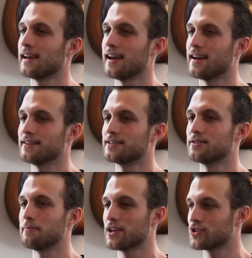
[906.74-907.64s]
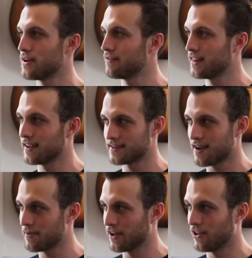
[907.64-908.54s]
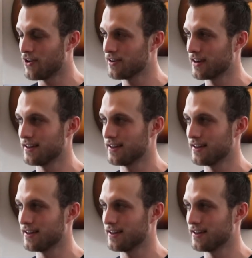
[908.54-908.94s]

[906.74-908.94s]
and to make sure everything's coming along